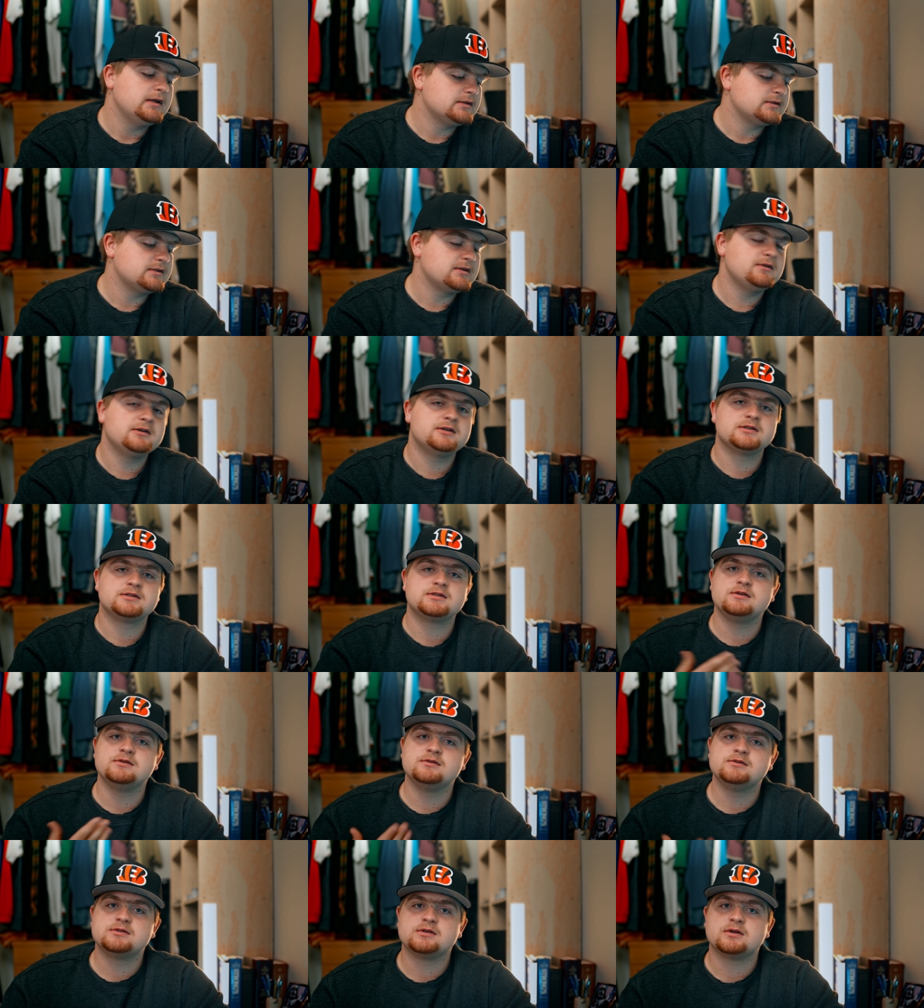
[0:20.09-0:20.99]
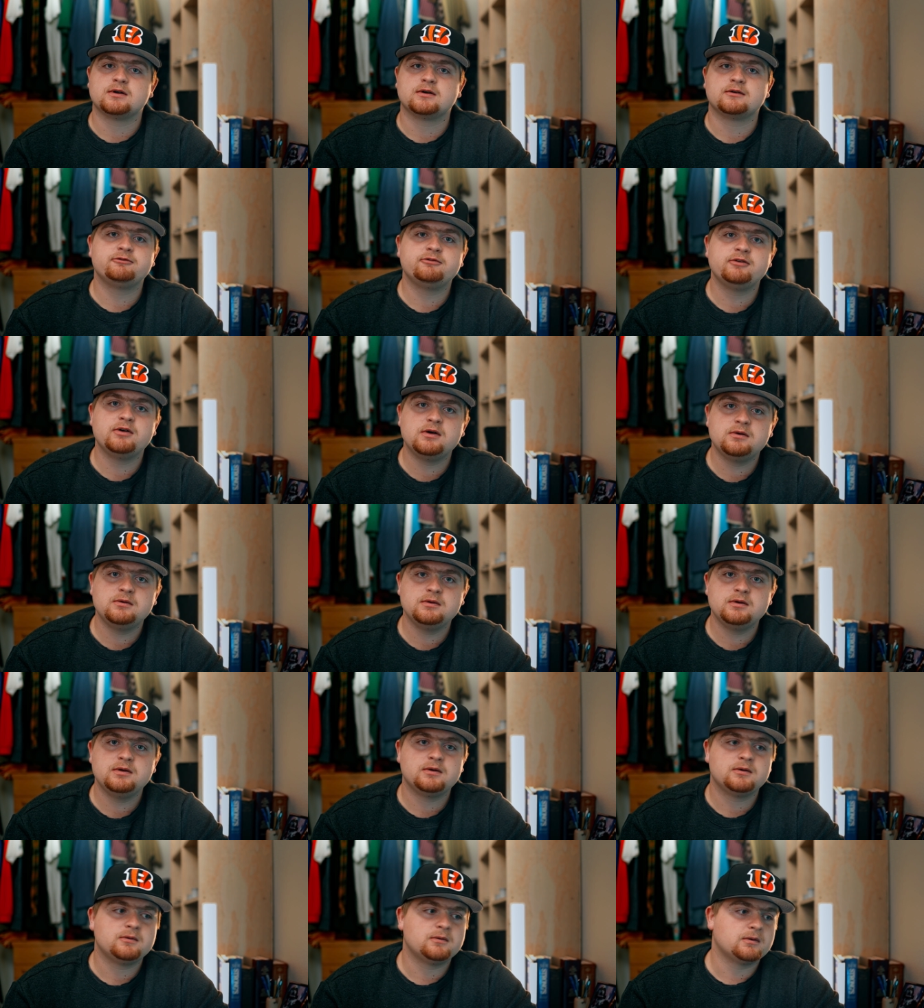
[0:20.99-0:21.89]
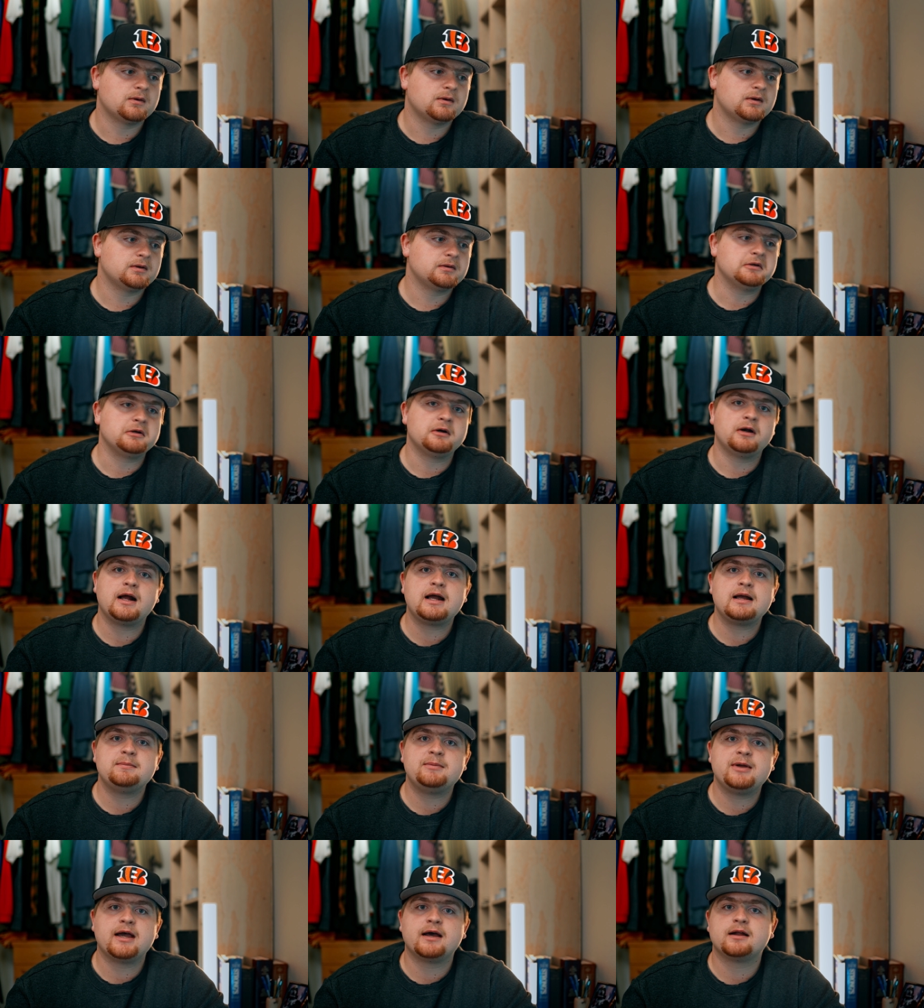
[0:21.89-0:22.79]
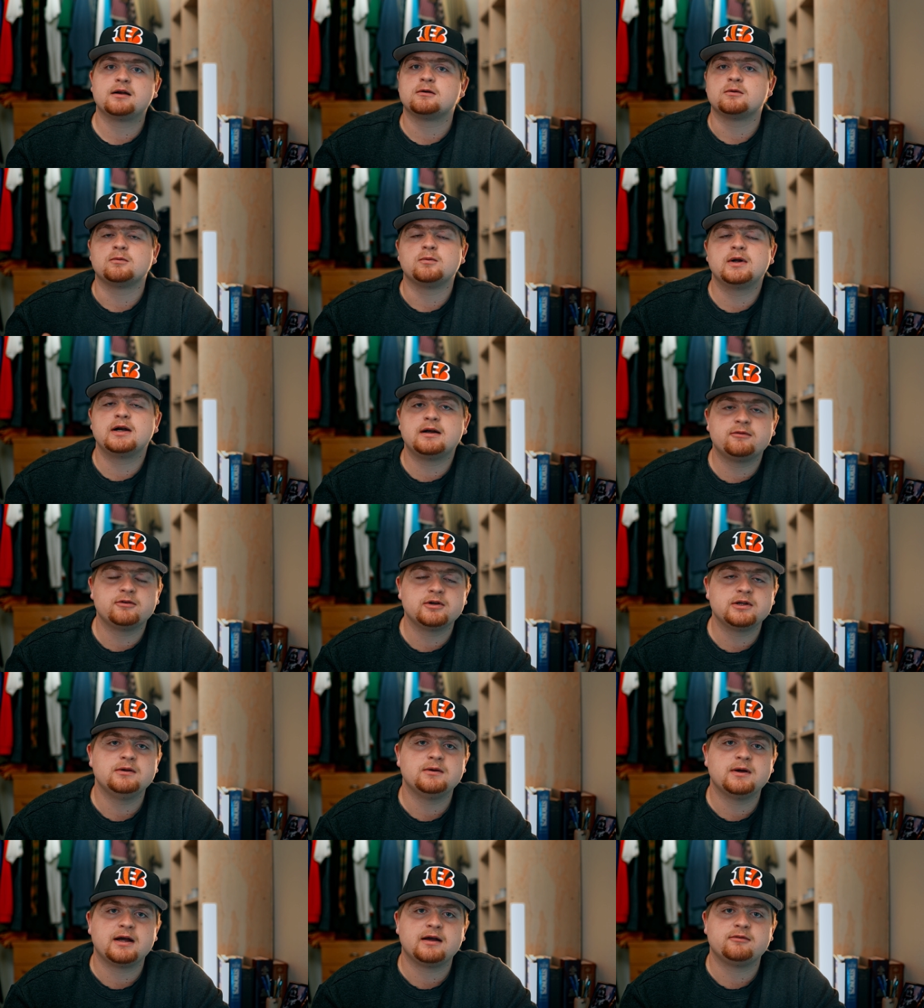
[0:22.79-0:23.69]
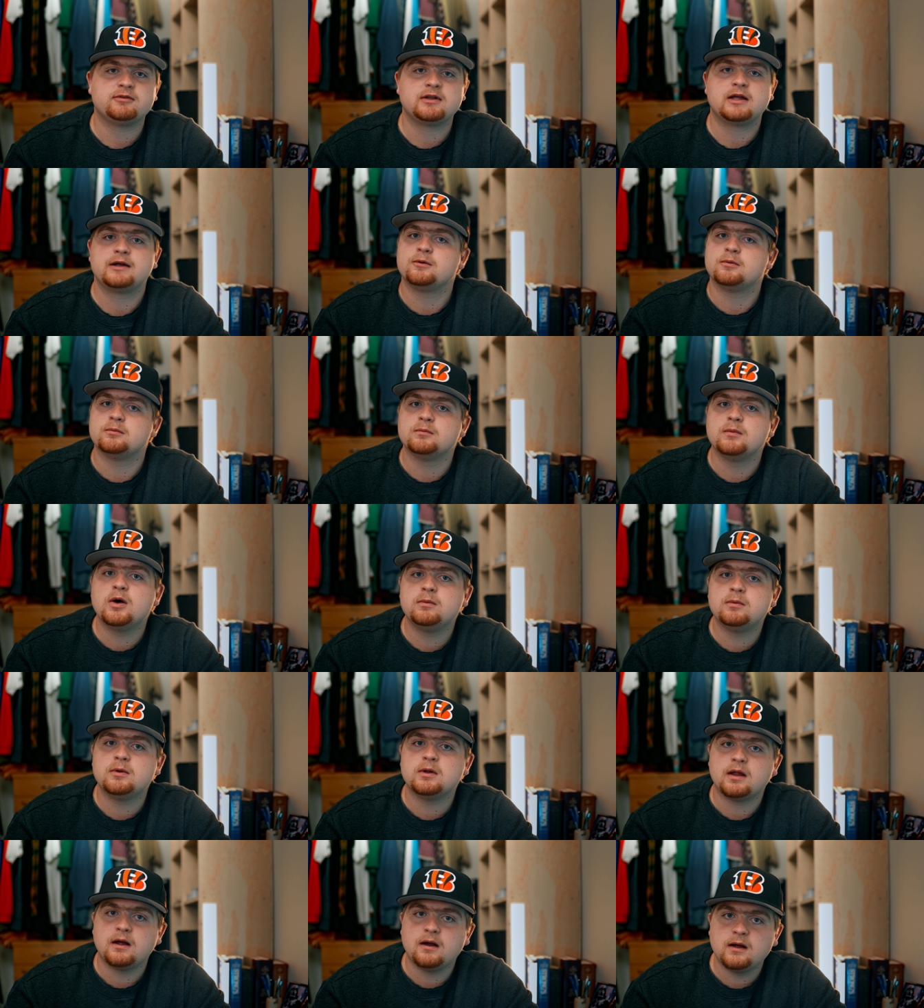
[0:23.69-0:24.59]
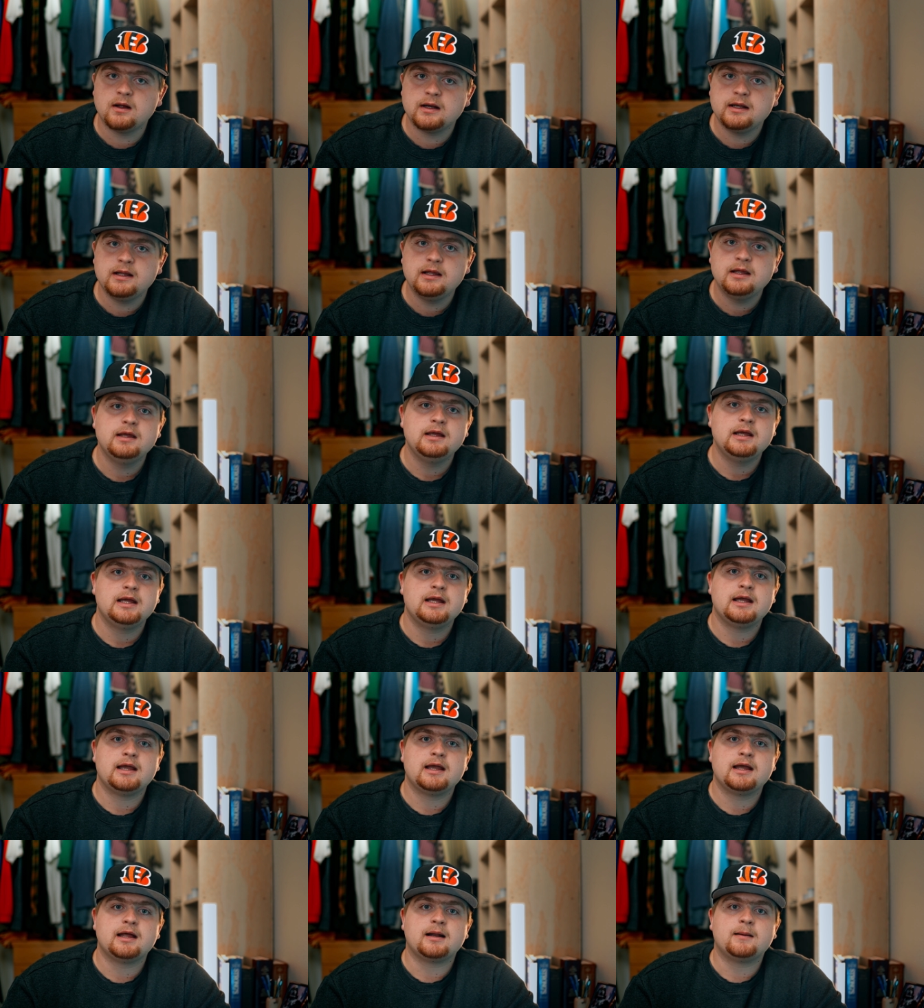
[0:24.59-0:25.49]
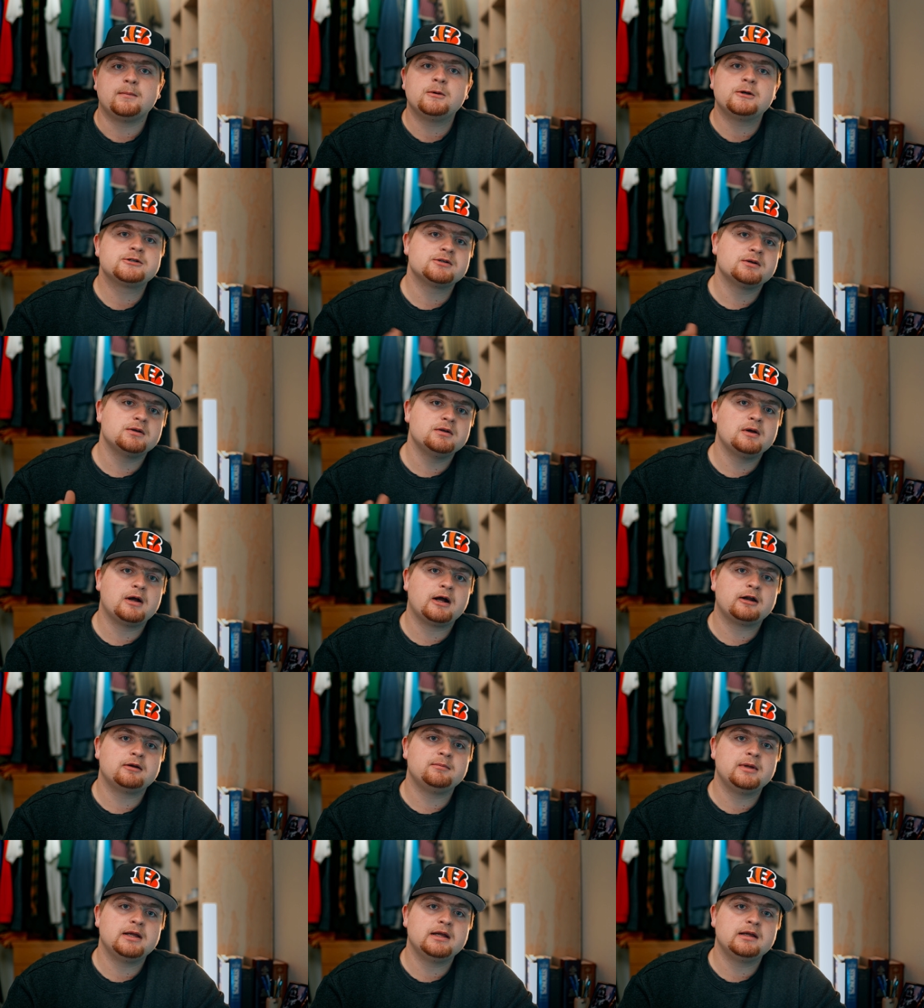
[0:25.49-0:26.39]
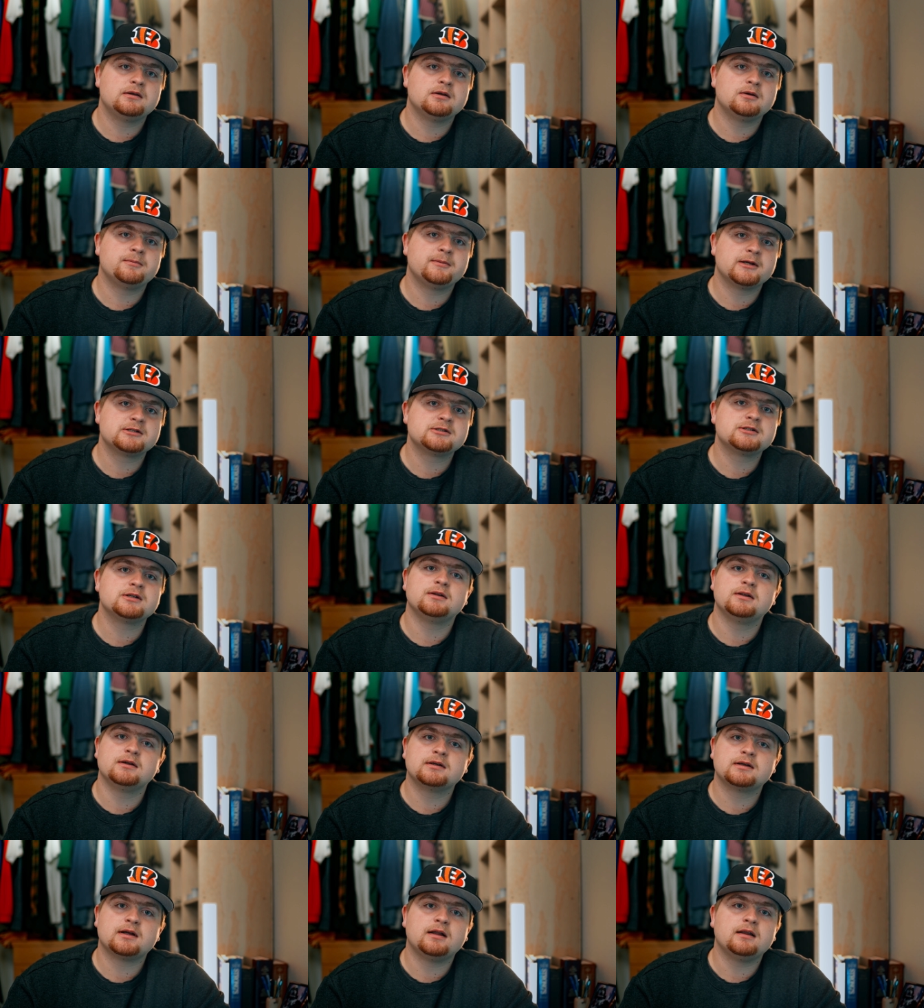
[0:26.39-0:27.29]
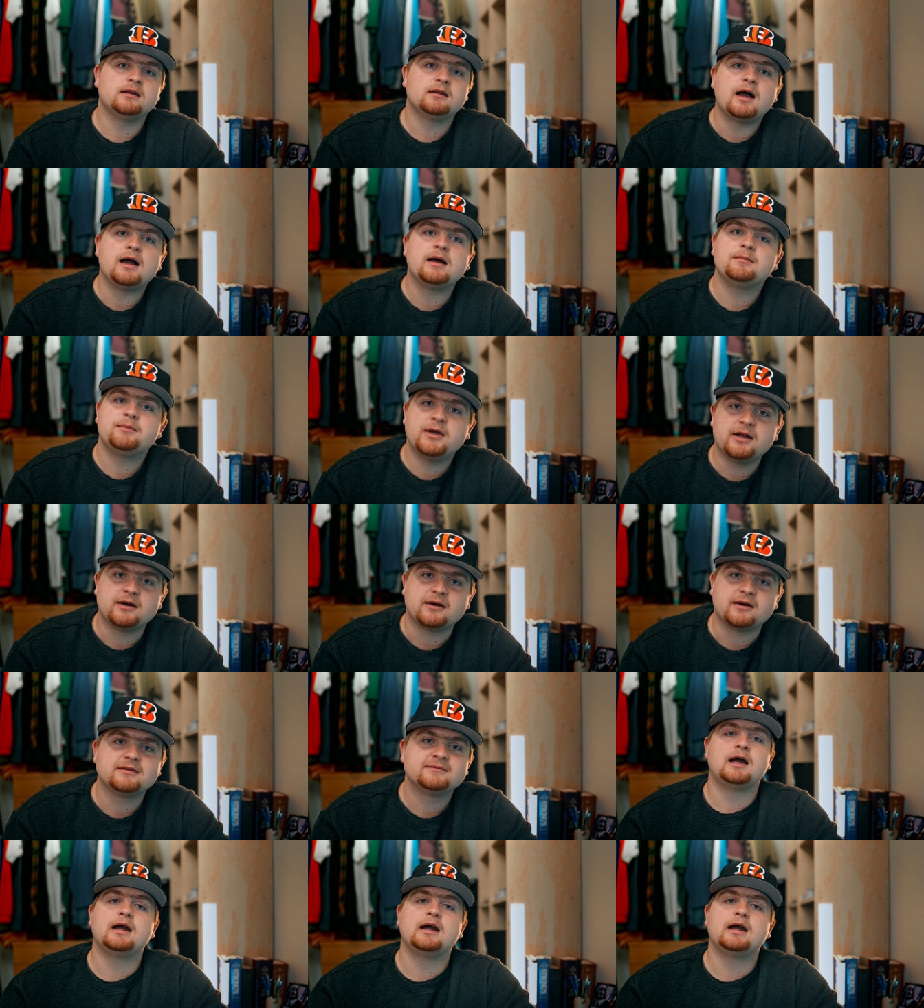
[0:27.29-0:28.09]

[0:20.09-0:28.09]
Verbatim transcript: So you can just use your phone or your iPad or whatever you have Lightroom Mobile on and I'm going to show you how to make your picture look a lot better.